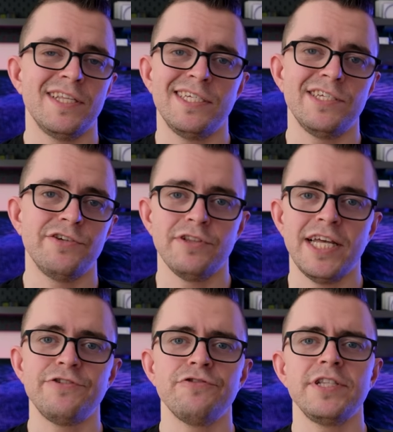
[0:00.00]
this is your
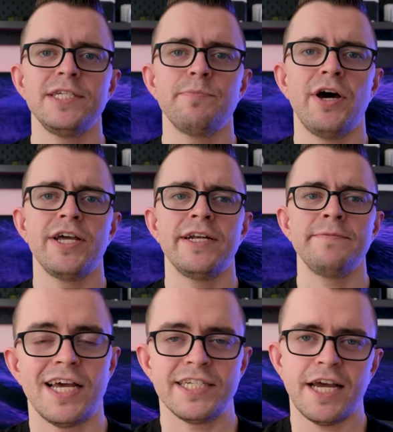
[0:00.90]
lens release button.
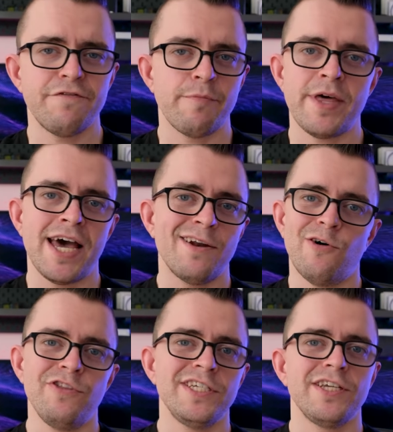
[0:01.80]
And aside from that,
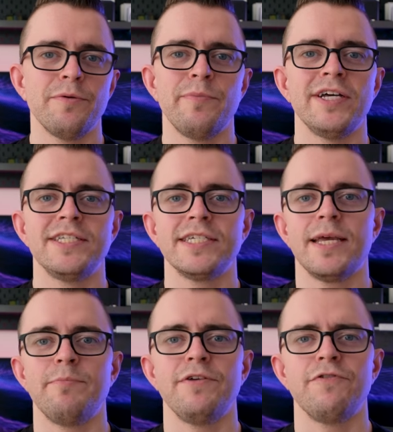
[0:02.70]
all these other buttons
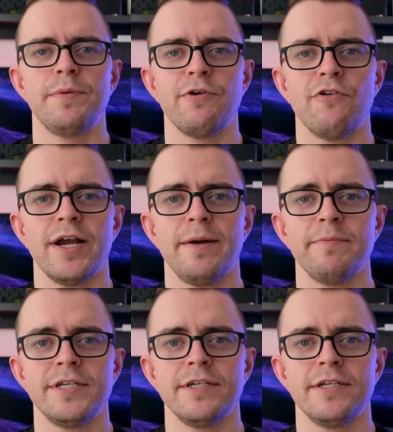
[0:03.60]
can be reprogrammed